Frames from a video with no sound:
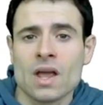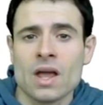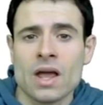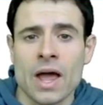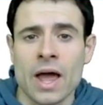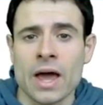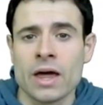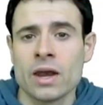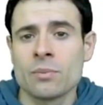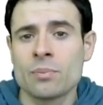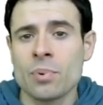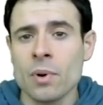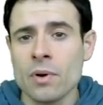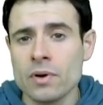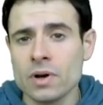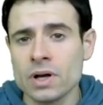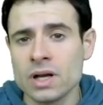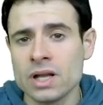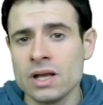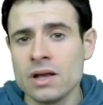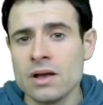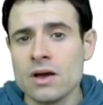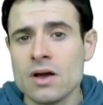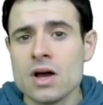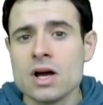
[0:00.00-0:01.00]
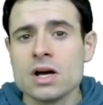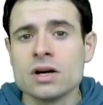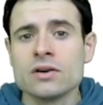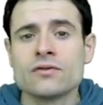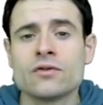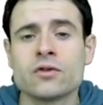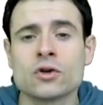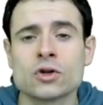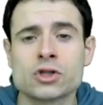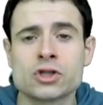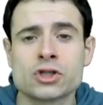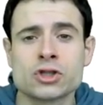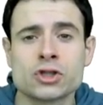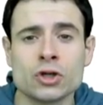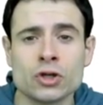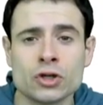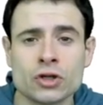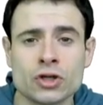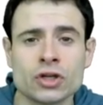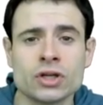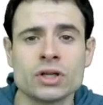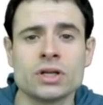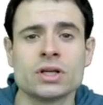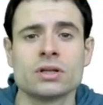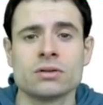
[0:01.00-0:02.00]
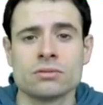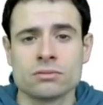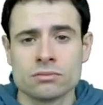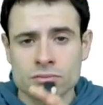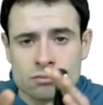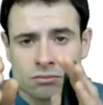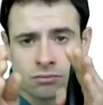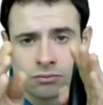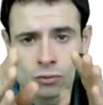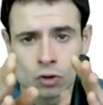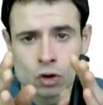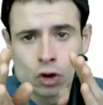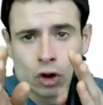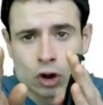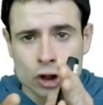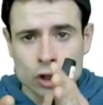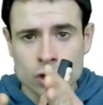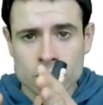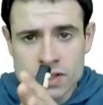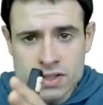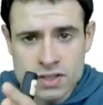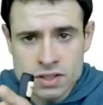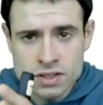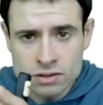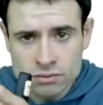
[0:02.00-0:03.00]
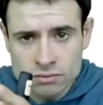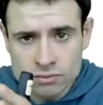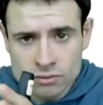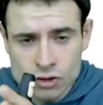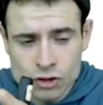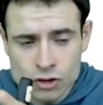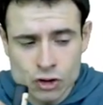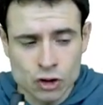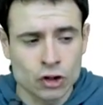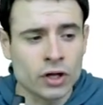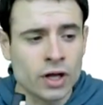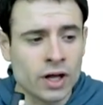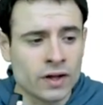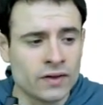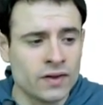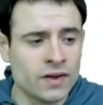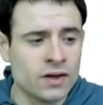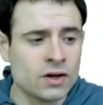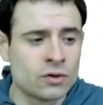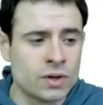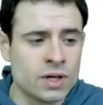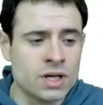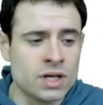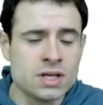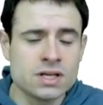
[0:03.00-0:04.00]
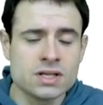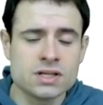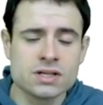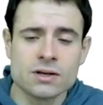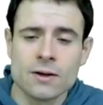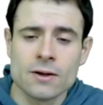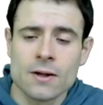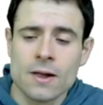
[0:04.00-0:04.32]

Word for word: And apparently, for certain goods, certain categories,